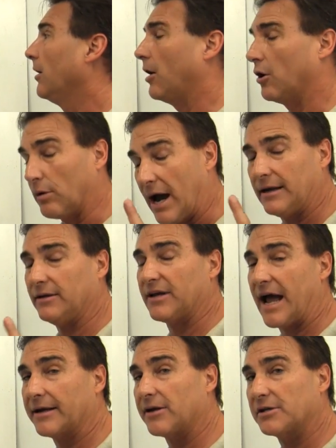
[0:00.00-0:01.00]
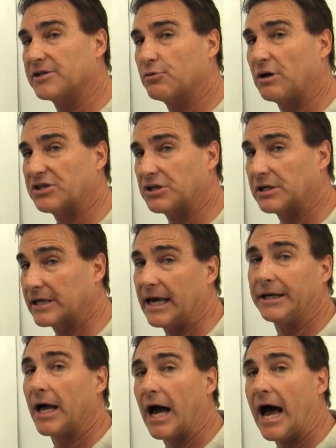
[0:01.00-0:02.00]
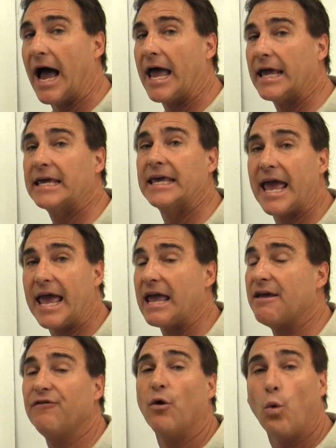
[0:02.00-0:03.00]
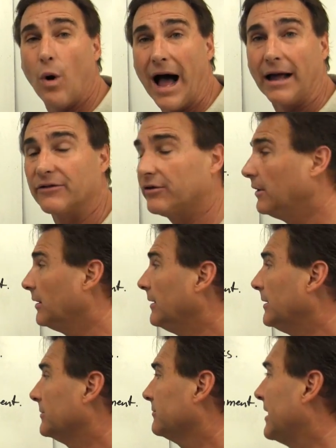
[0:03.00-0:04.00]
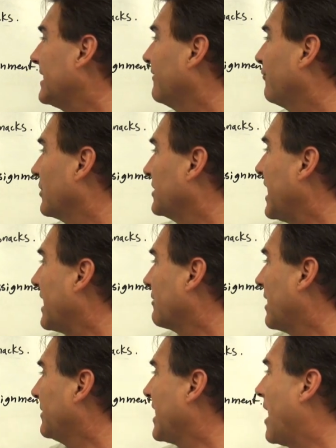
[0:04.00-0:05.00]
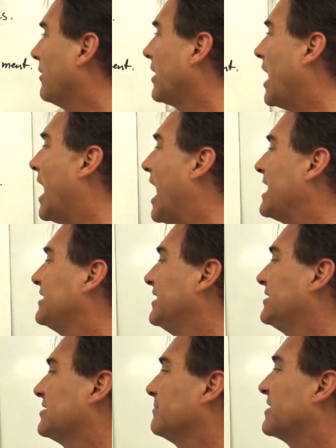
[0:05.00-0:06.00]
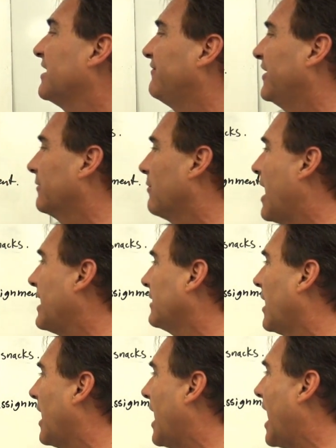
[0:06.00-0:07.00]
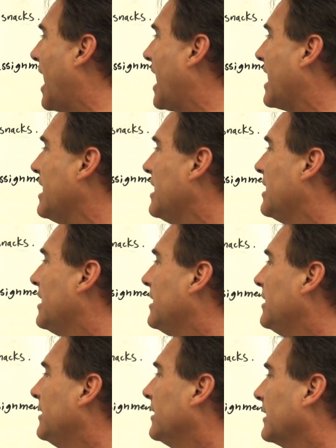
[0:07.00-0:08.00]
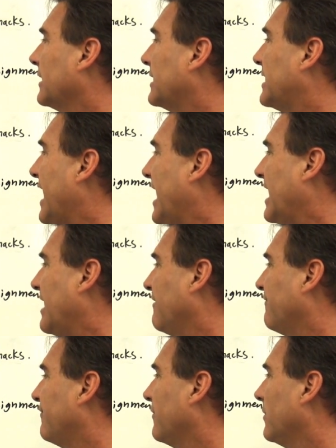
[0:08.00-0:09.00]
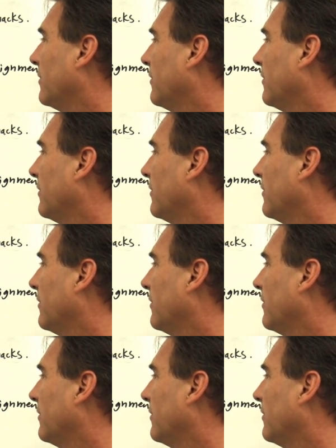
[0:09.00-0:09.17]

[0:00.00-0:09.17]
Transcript: All right, diagnostic questions again. I gave what? Right, if we're going to diagram it out, I did some giving, right? I gave.